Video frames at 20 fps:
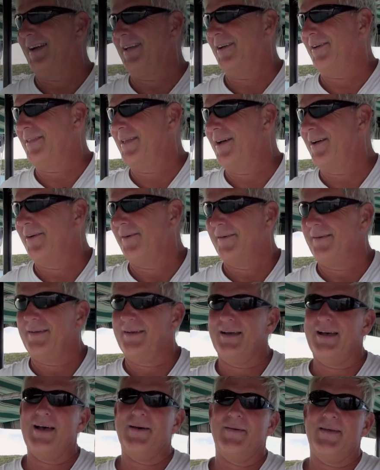I don't know.
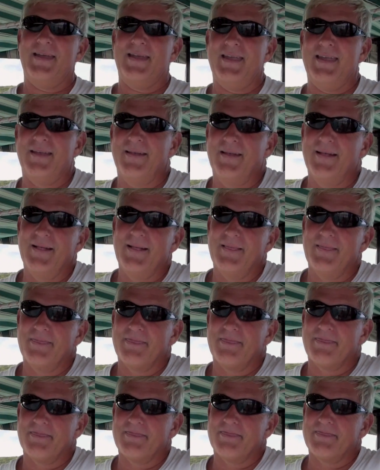I mean,
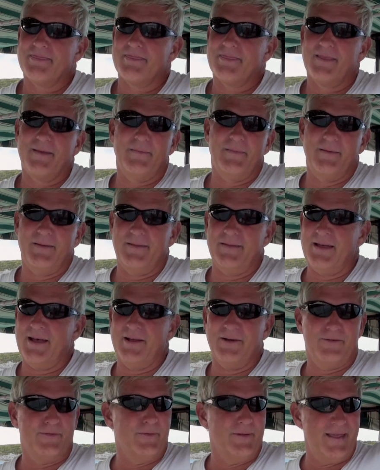
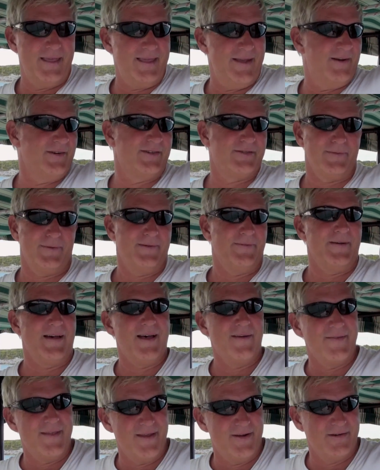another twenty years,
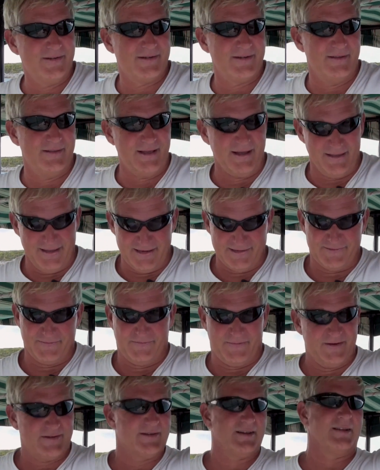twenty-five years. Not just
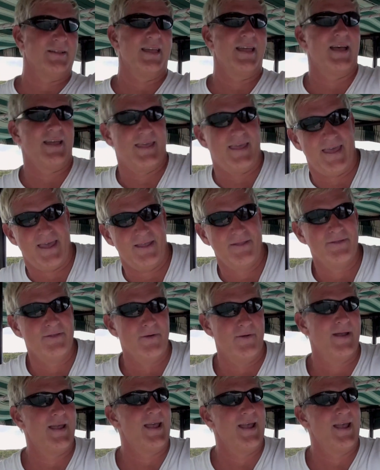physically, I can't do